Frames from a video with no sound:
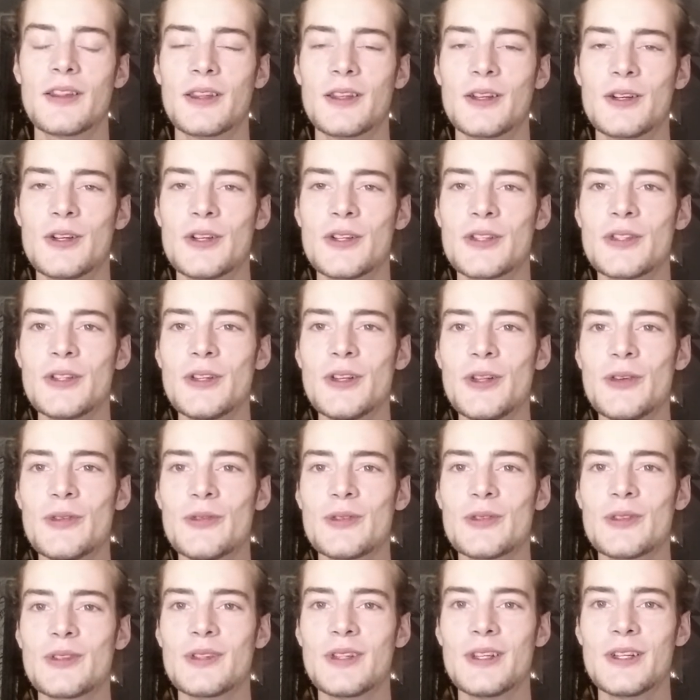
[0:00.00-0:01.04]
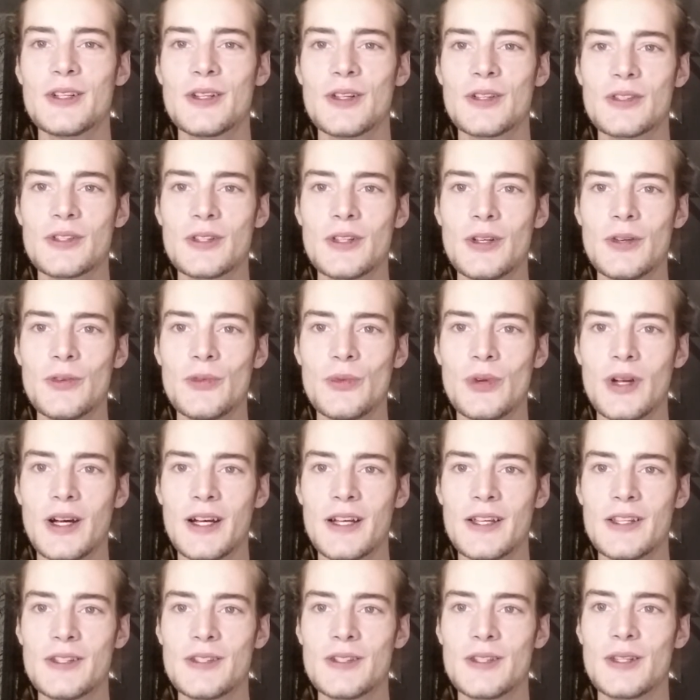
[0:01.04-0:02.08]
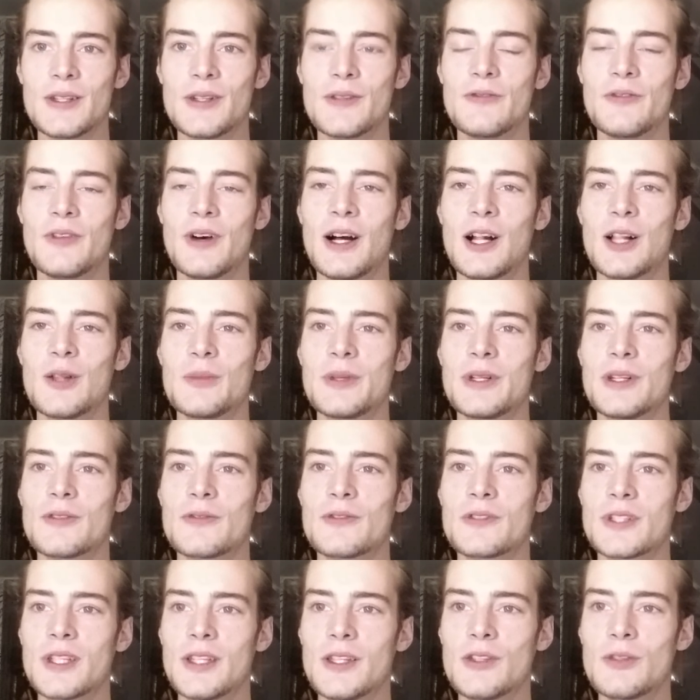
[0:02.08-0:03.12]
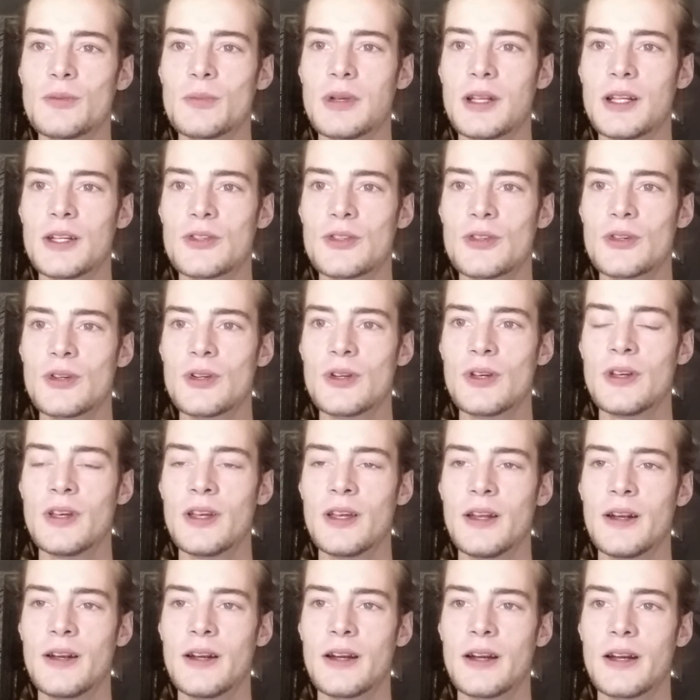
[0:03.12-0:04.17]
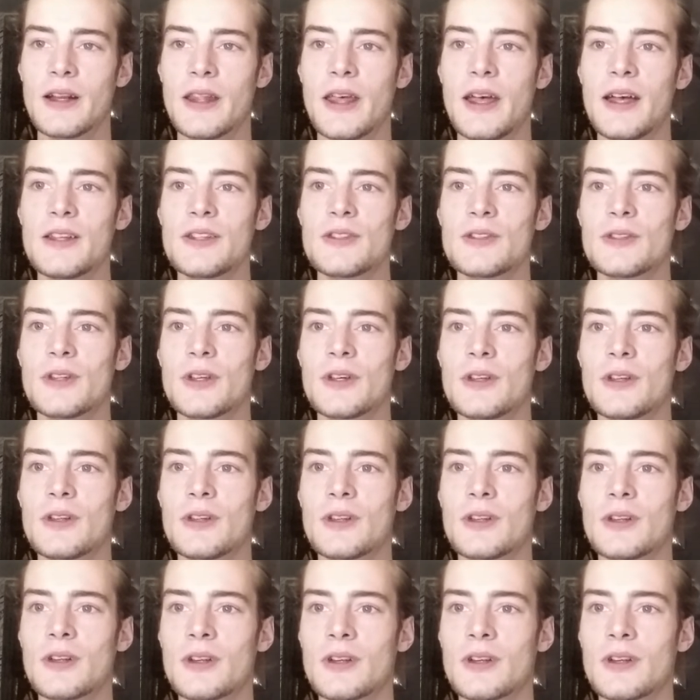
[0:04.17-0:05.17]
there does not arise the defilement of sense pleasure that has not